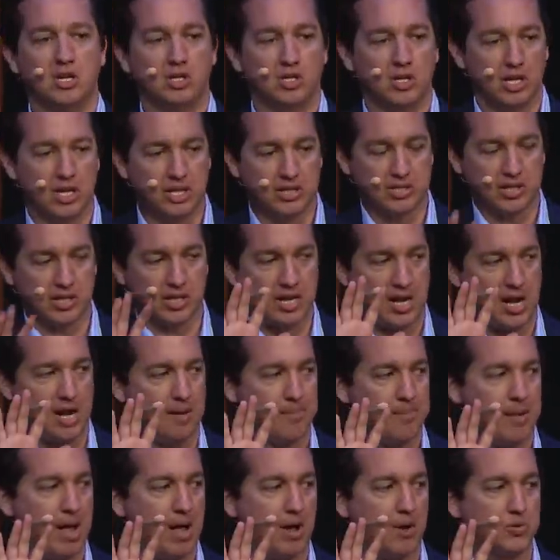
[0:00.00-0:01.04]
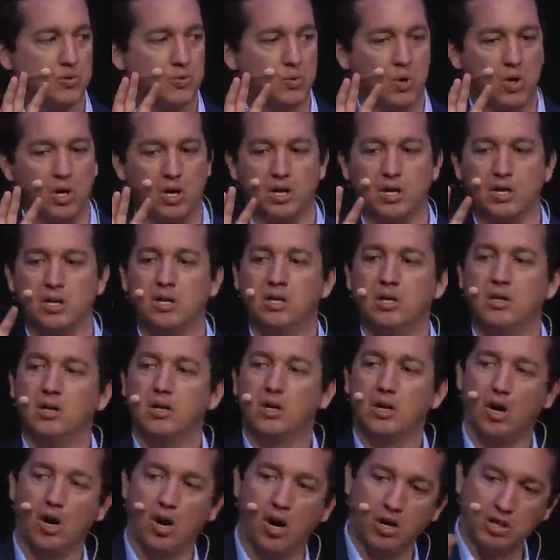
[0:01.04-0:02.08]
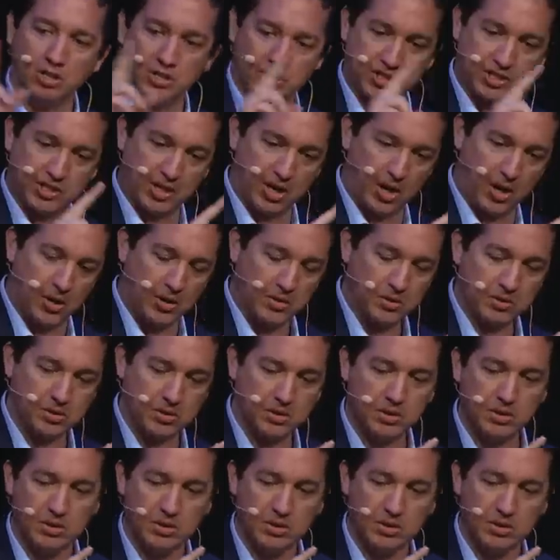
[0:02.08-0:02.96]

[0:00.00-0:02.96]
It's a compound word, arseno,